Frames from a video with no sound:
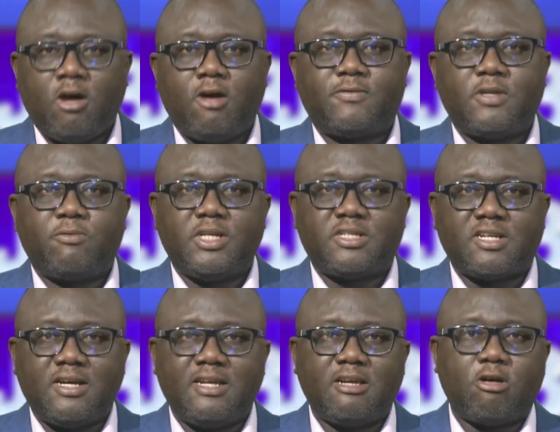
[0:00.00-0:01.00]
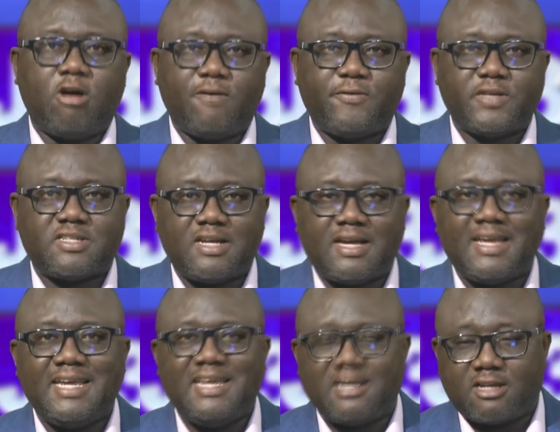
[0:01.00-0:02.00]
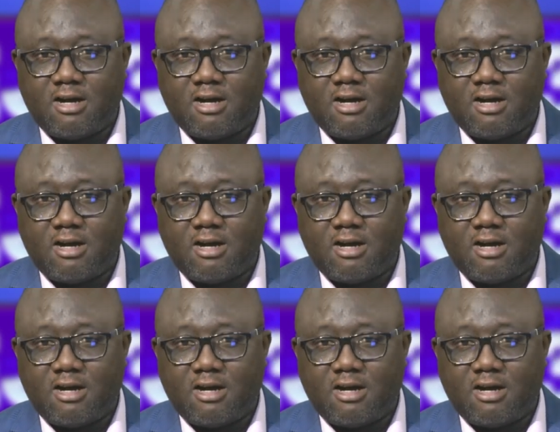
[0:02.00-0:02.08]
of the returning officer in a